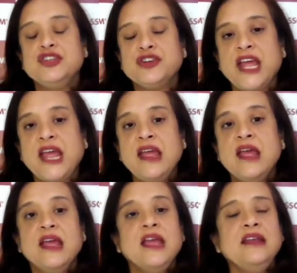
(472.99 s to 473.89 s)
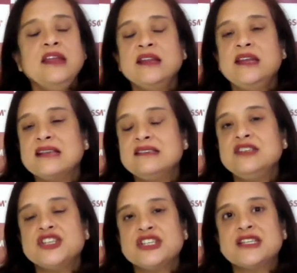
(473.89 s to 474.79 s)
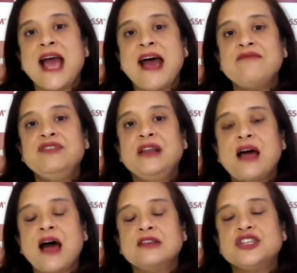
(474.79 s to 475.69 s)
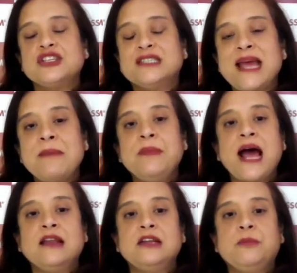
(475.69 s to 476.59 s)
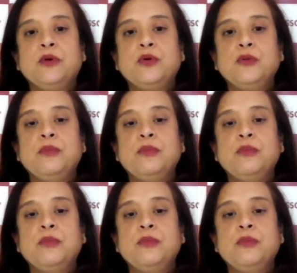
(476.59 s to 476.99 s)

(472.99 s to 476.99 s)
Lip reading: Today, India doesn't just have the largest STEM talent pool,